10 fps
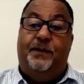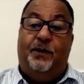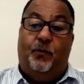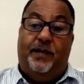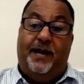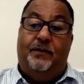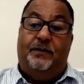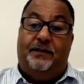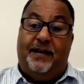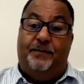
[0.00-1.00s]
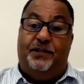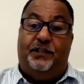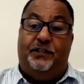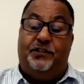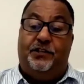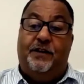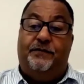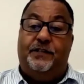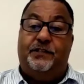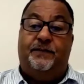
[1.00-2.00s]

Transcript: without damaging the surface.